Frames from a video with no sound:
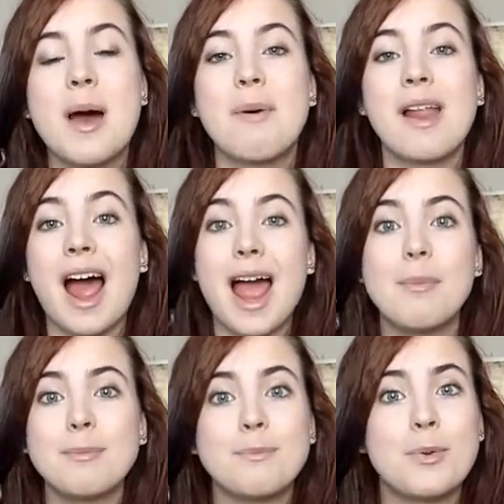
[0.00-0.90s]
but I
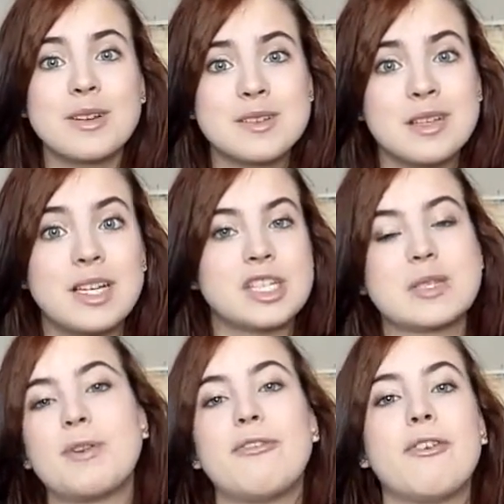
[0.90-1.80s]
personally
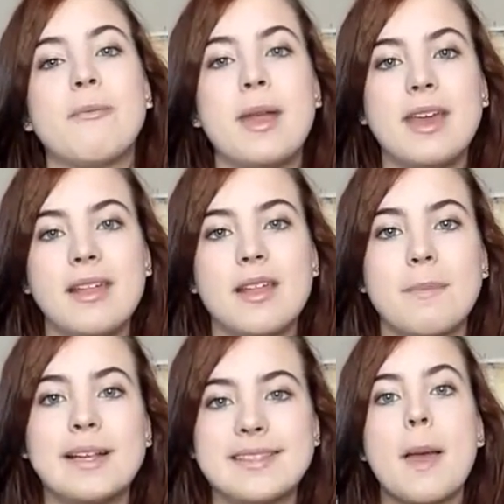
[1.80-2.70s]
just prefer making them
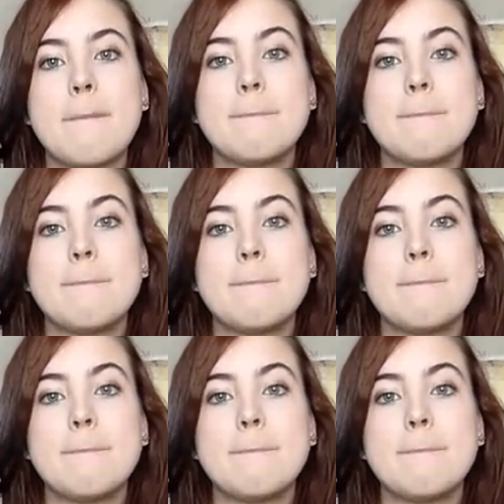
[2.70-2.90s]
myself,